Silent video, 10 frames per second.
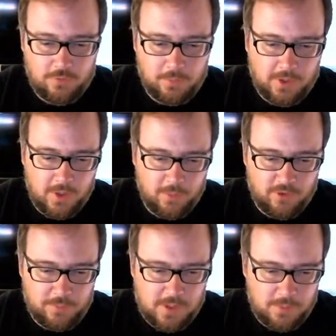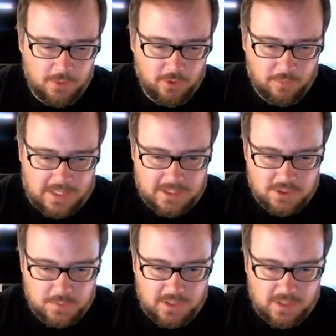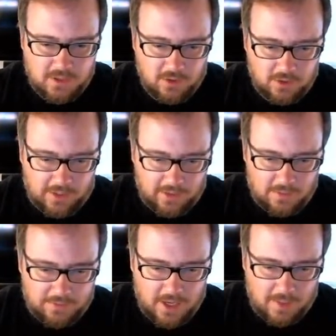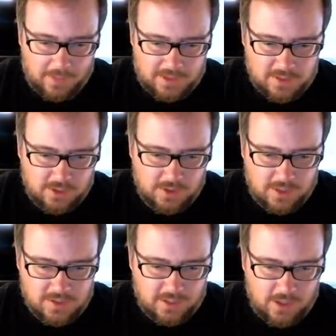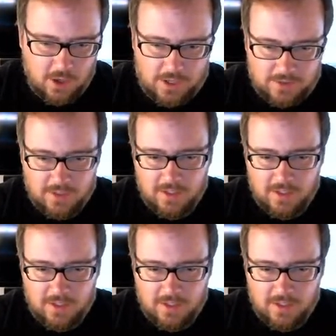from a number of people who've messaged me or like left comments on things like, oh,